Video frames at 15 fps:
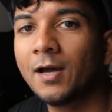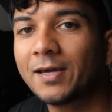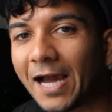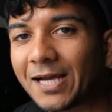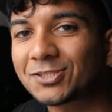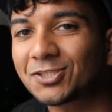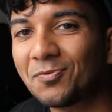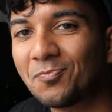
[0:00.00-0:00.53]

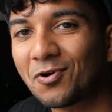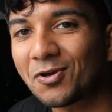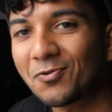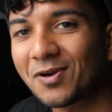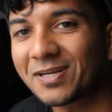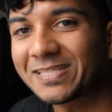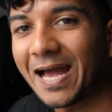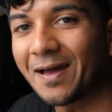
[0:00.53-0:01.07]
Guys, good morning.
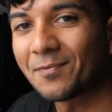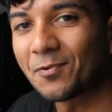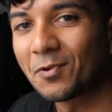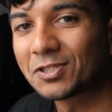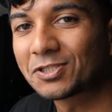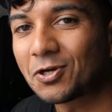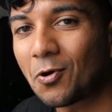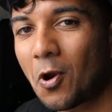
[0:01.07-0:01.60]
What is happening? What
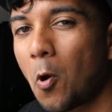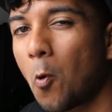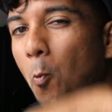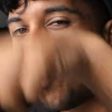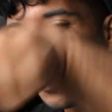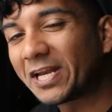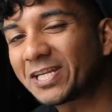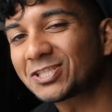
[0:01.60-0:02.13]
is going on?
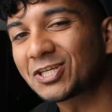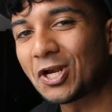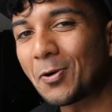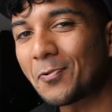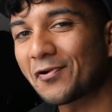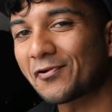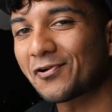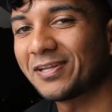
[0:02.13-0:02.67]
What is good? I
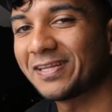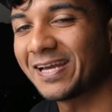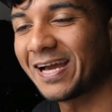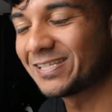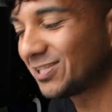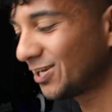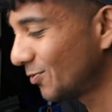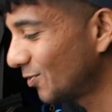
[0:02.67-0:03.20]
hope you're great. You guys, today